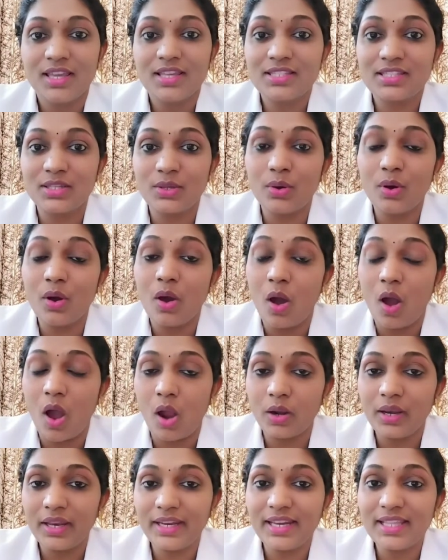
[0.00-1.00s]
So
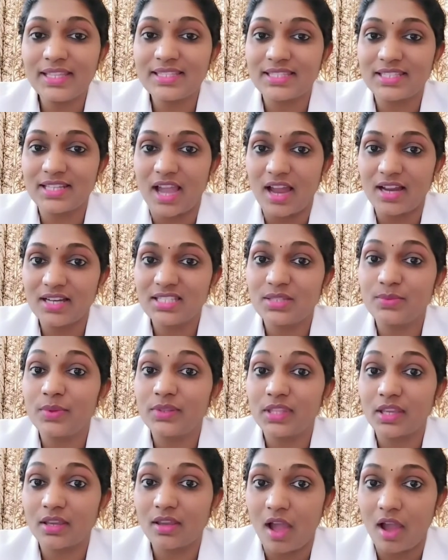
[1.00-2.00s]
holiday starts
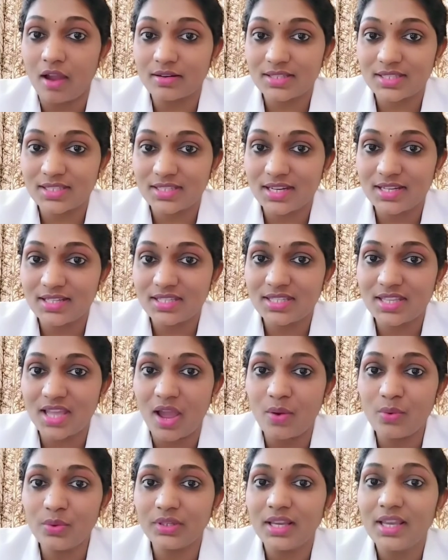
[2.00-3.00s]
with a consonant
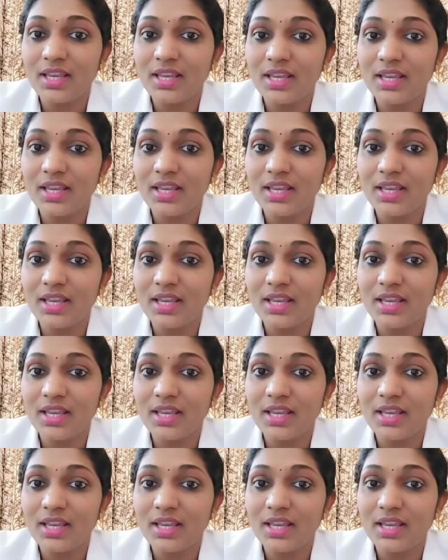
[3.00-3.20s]
sound.